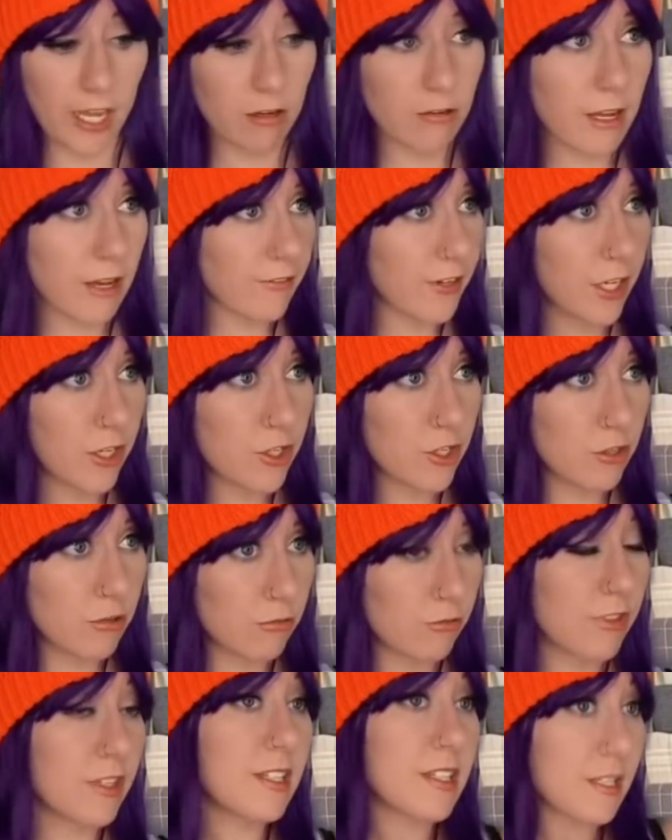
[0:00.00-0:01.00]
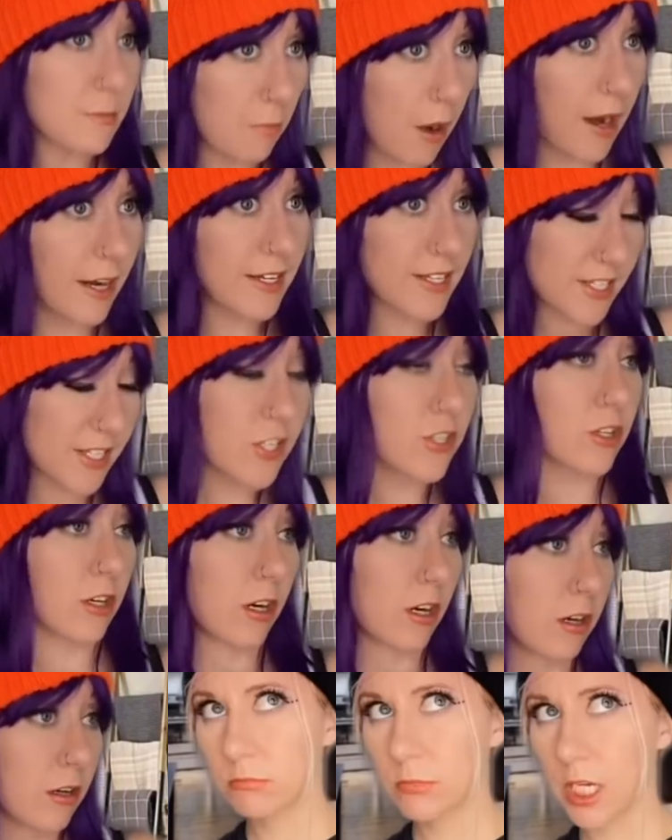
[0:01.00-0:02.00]
I don't have an issue. This is my
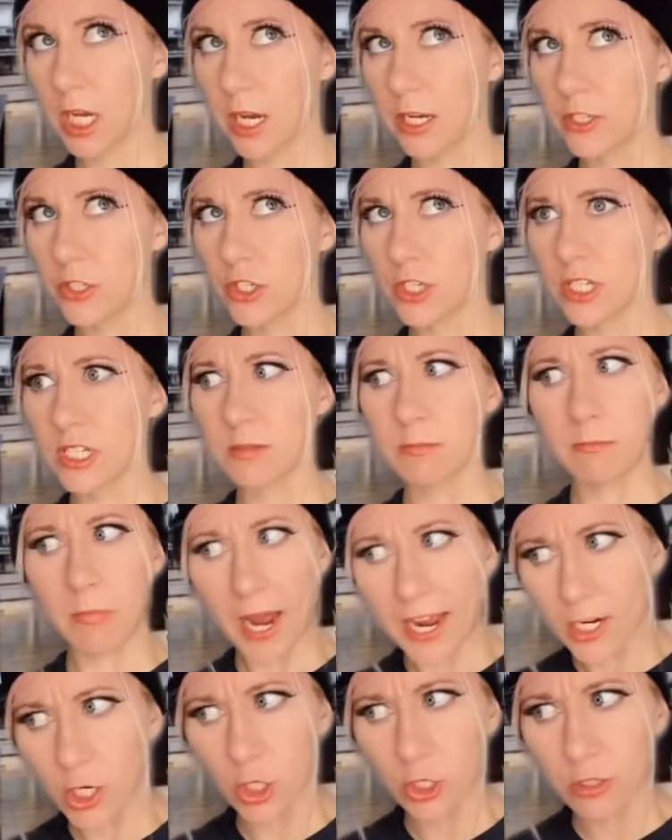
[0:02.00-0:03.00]
sister. Yeah, and she's my